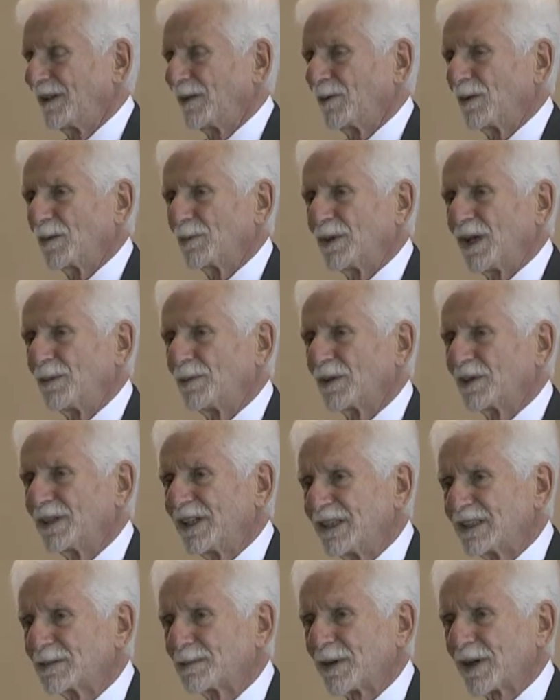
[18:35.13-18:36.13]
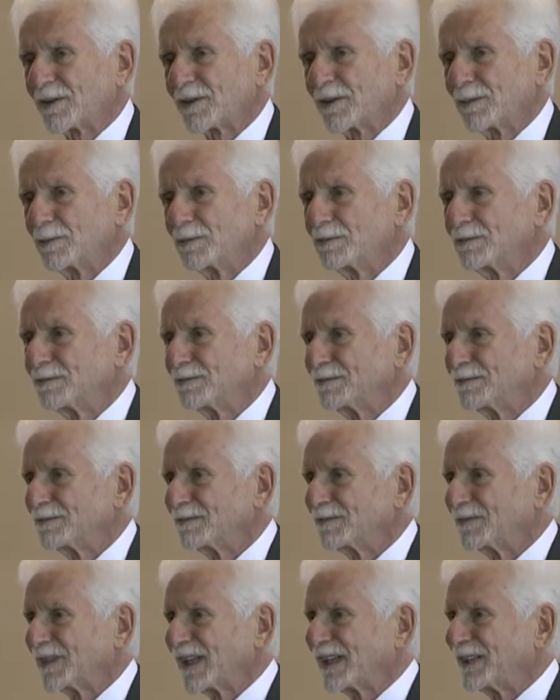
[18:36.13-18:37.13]
when people need spectrum,
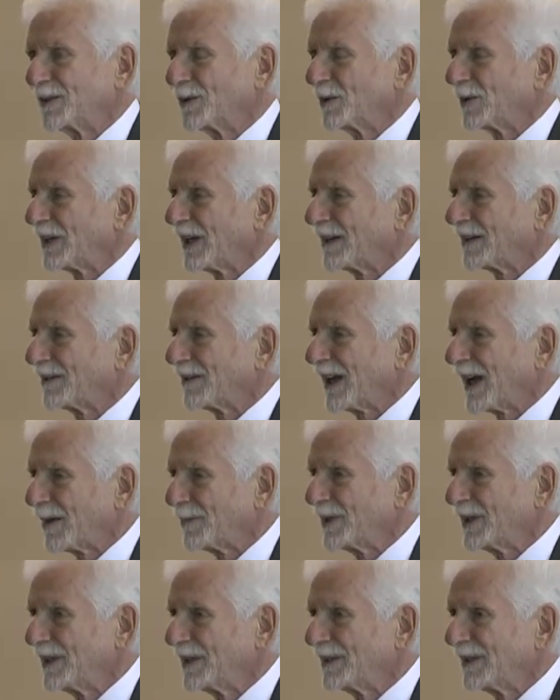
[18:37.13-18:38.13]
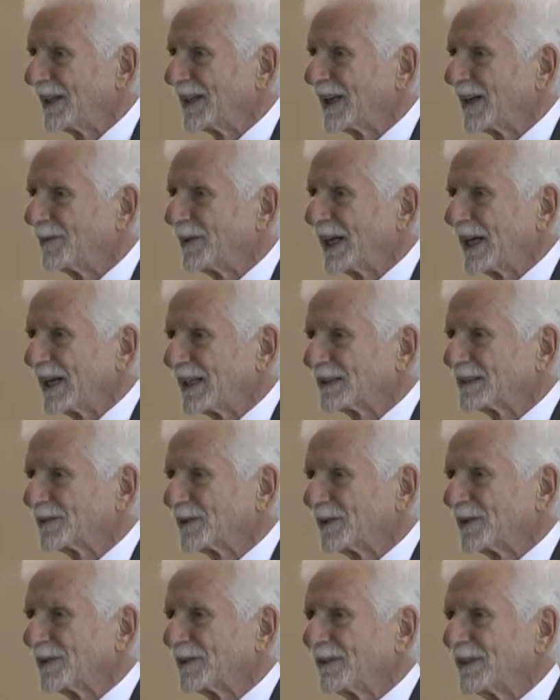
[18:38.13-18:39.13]
they do a lot of lobbying, they come and ask
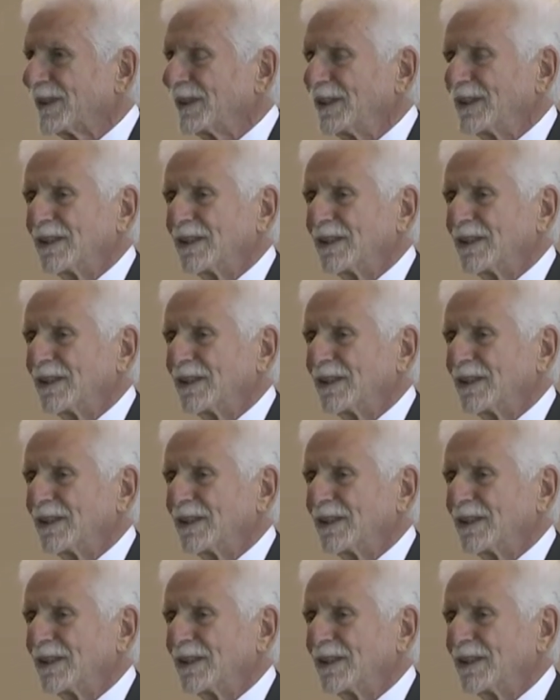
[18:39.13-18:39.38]
for it.